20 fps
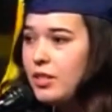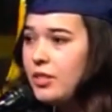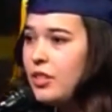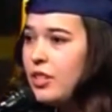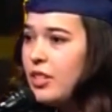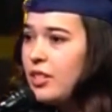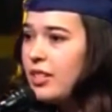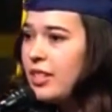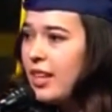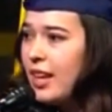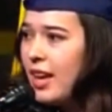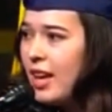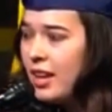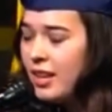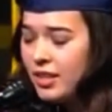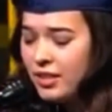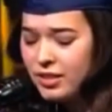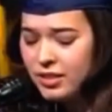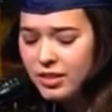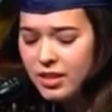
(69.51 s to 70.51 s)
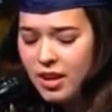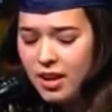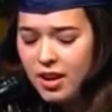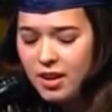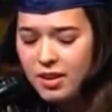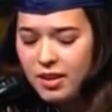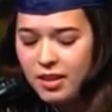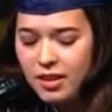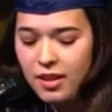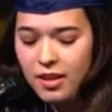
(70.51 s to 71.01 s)
Just getting
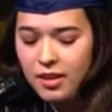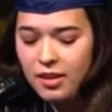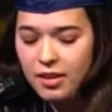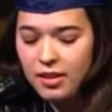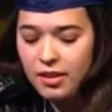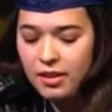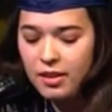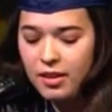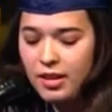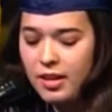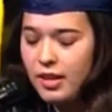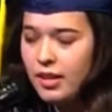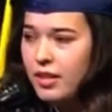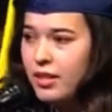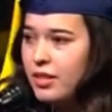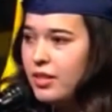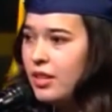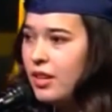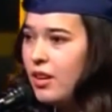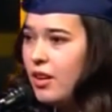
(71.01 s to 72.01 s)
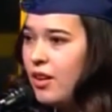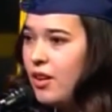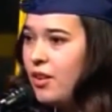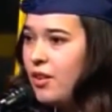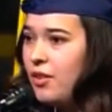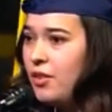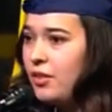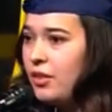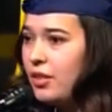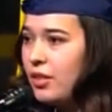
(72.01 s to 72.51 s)
started. It's
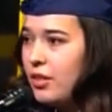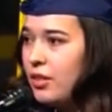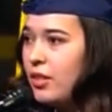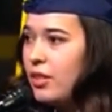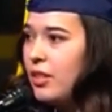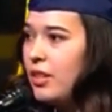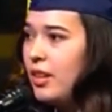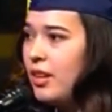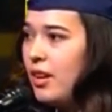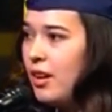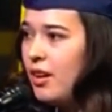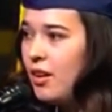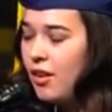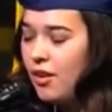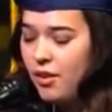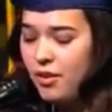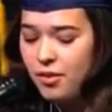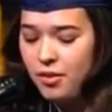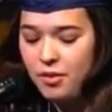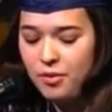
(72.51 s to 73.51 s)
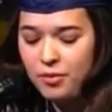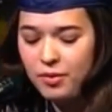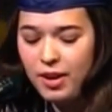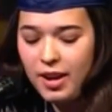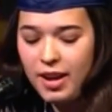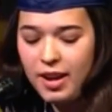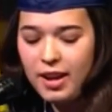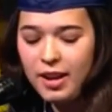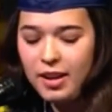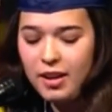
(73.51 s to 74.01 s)
all good,
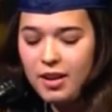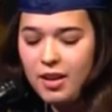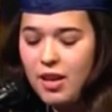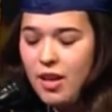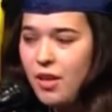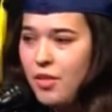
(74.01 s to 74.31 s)
alright.